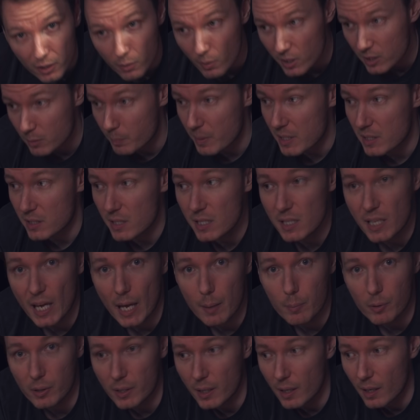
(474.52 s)
USB-C
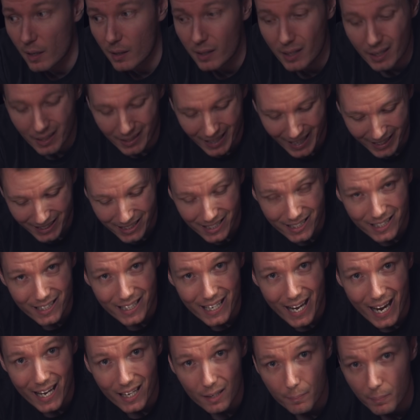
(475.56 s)
cable here, connect it to
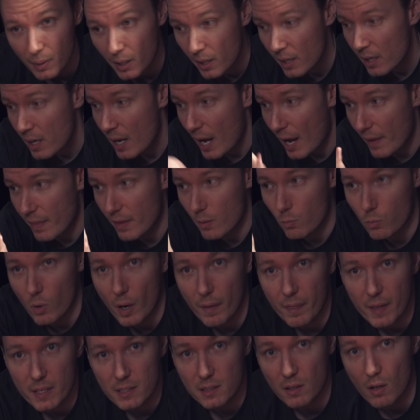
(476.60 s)
the ATEM, and then
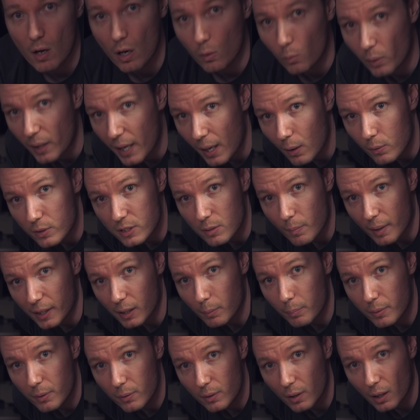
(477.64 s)
run this long one out to my
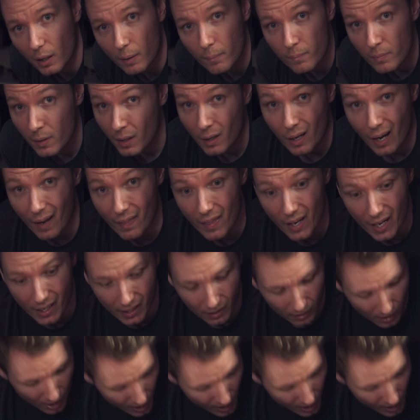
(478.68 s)
computer, and then I can